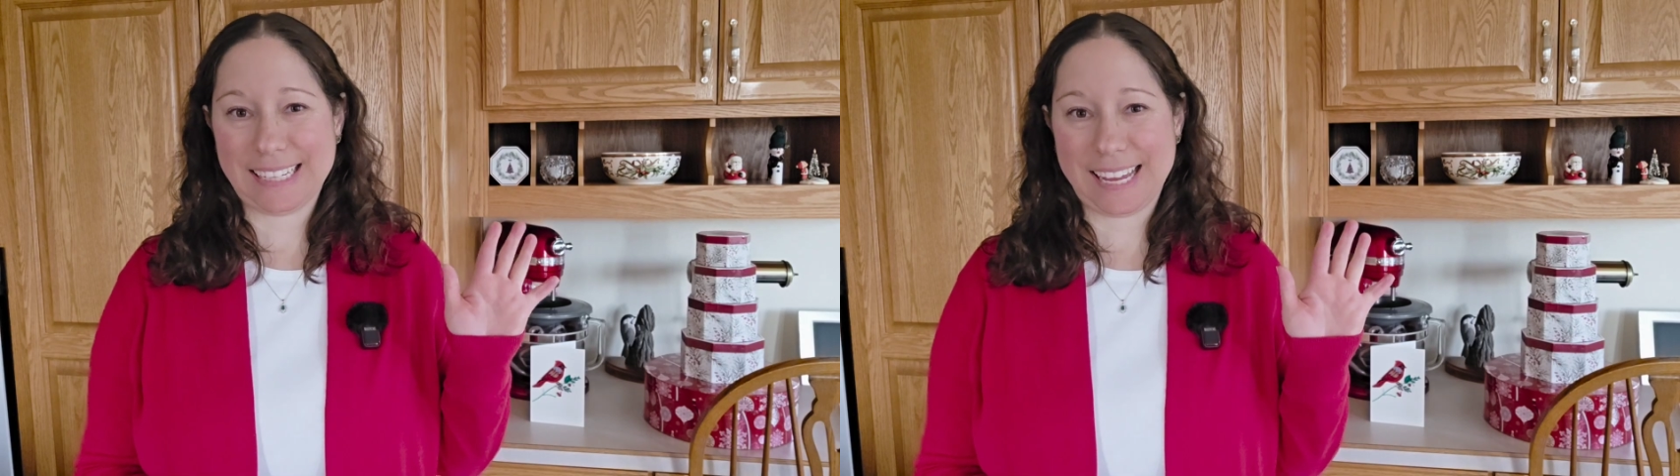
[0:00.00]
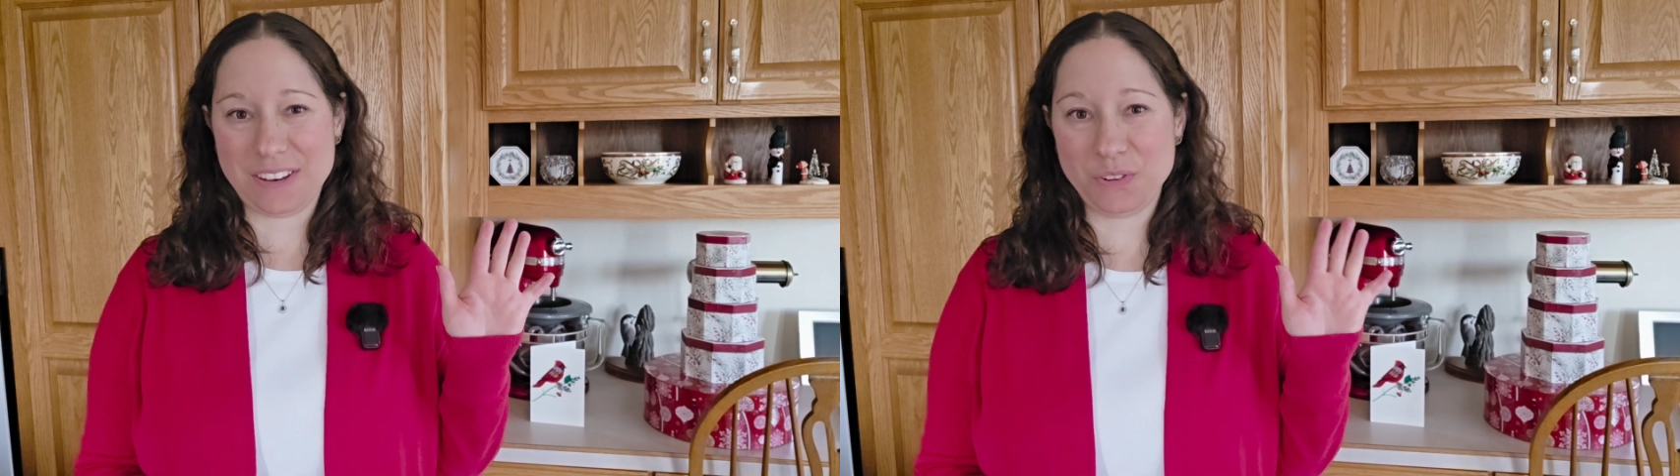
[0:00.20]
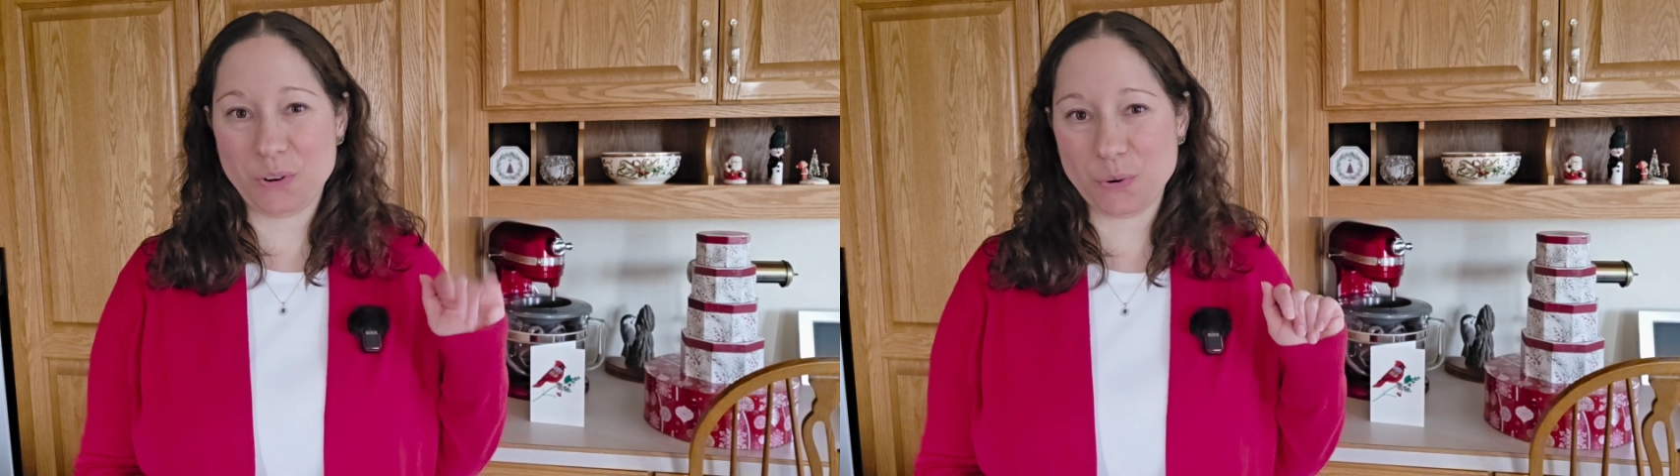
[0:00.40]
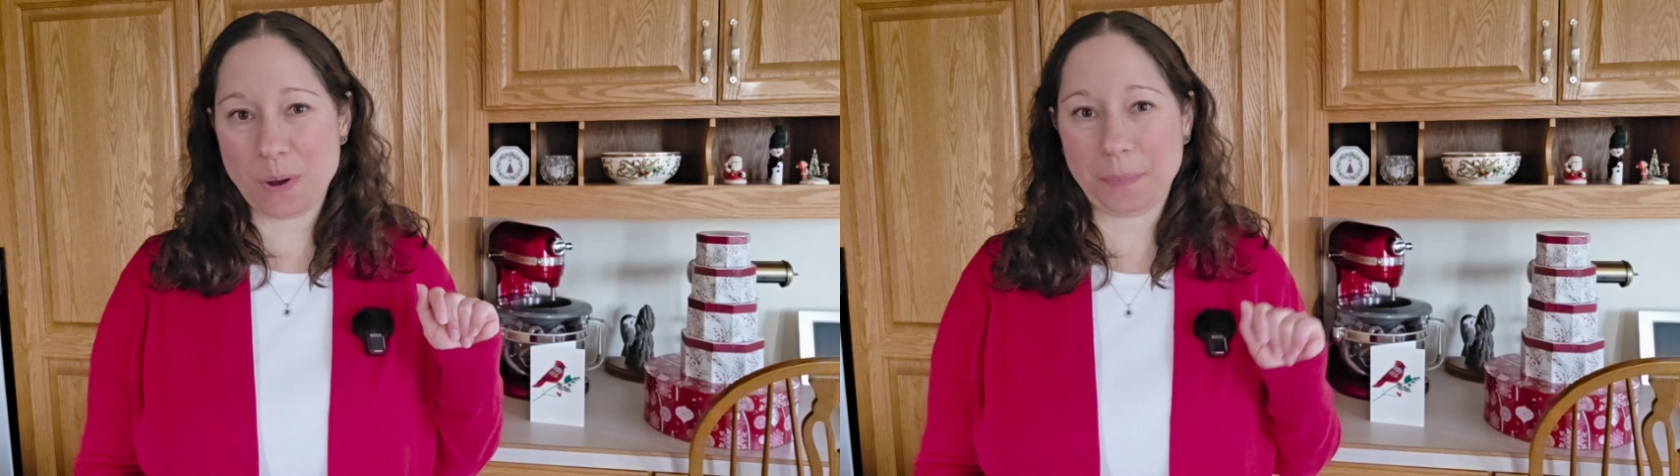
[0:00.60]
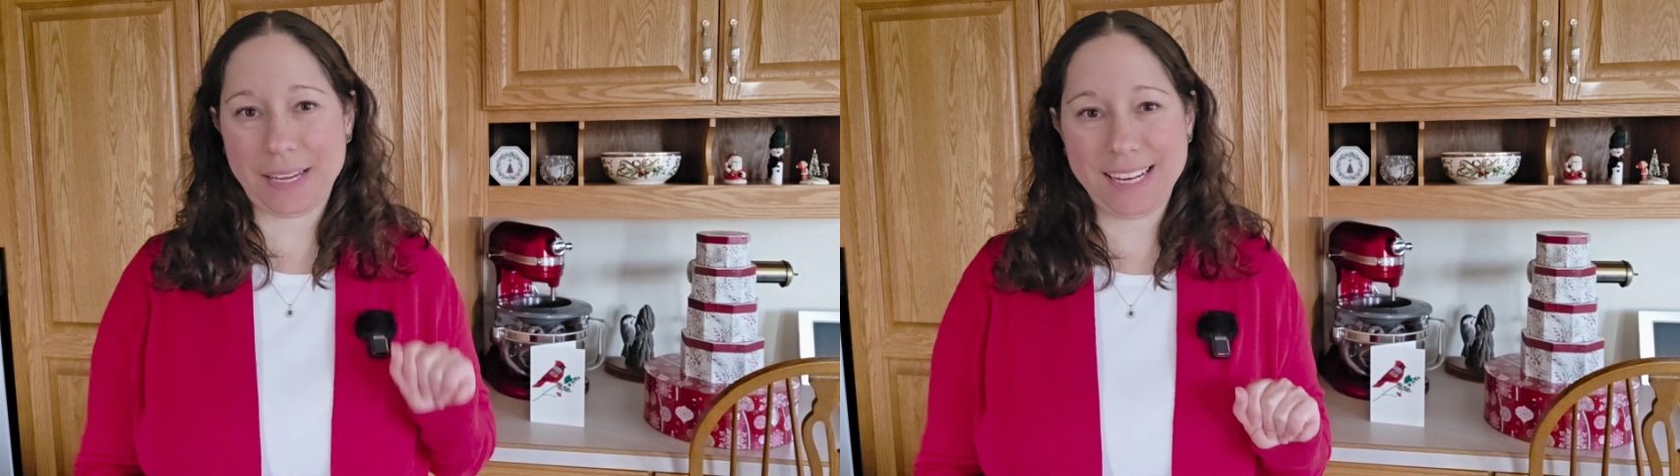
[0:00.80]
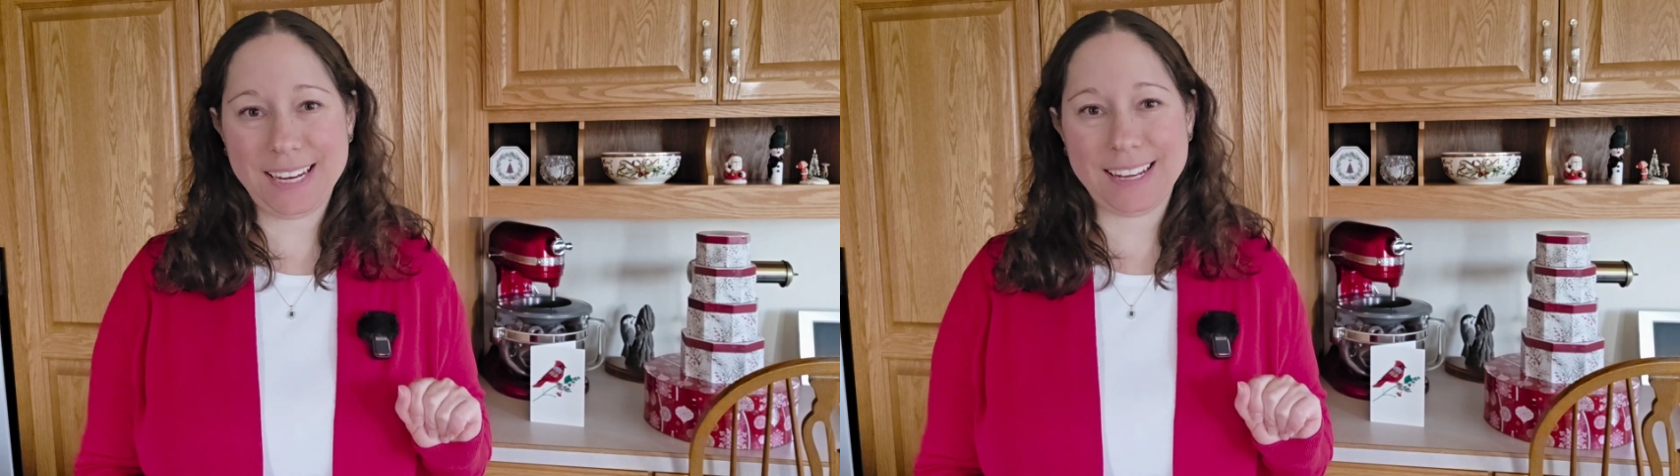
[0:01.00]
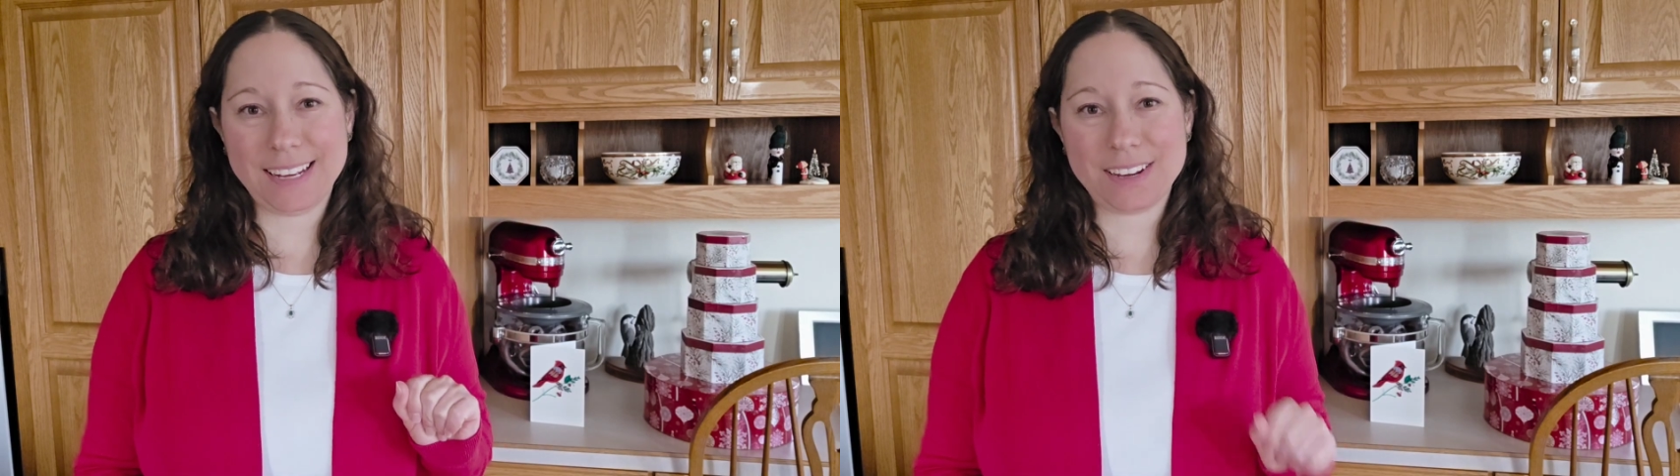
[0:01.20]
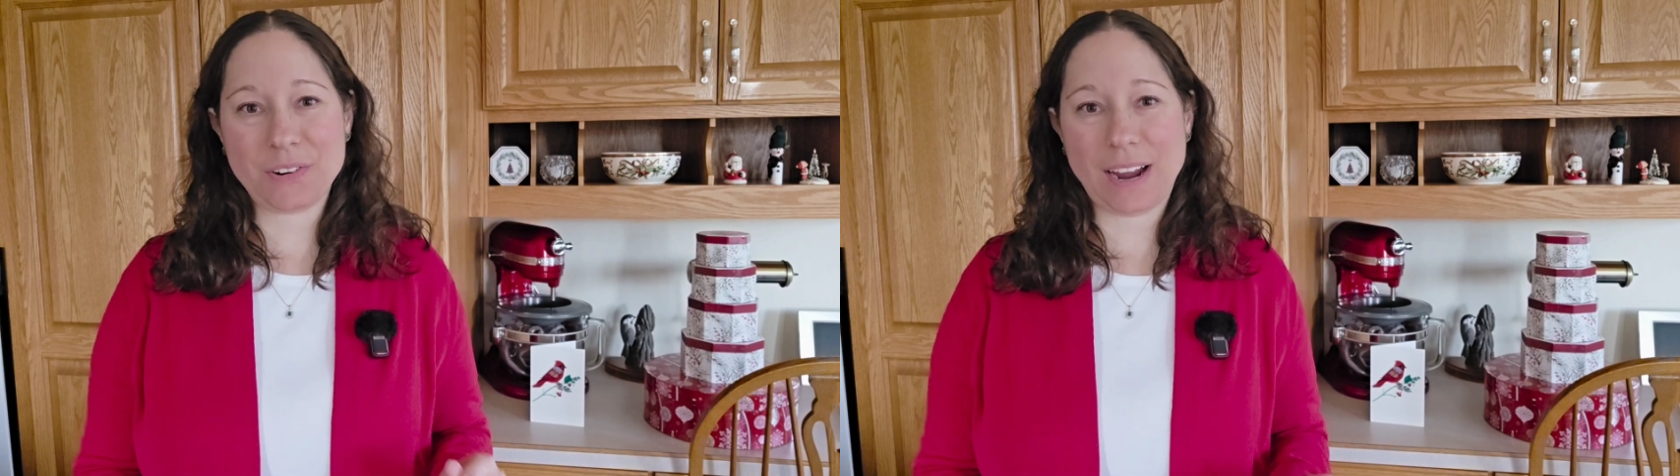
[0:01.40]
and you grew up
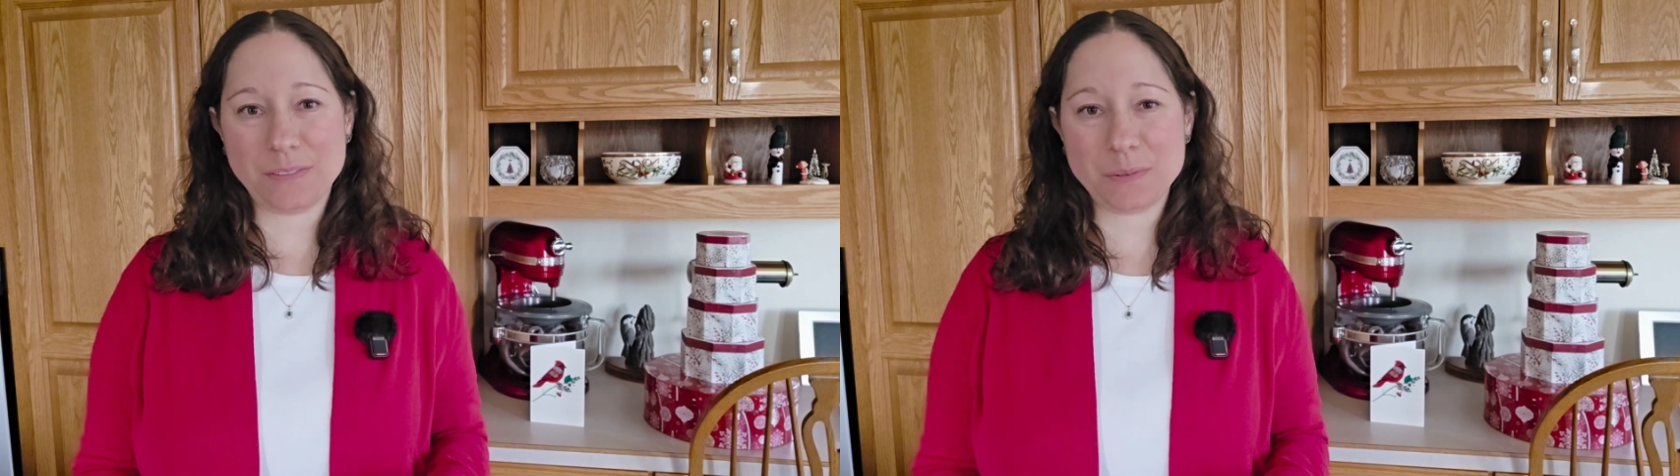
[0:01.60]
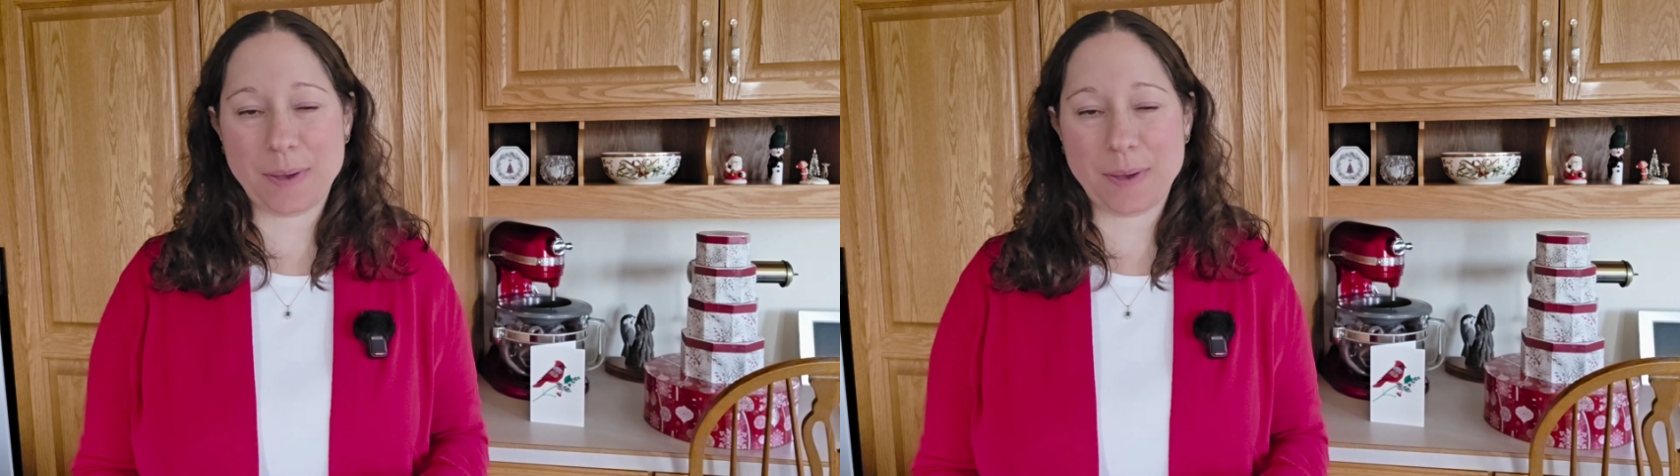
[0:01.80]
eating Kraft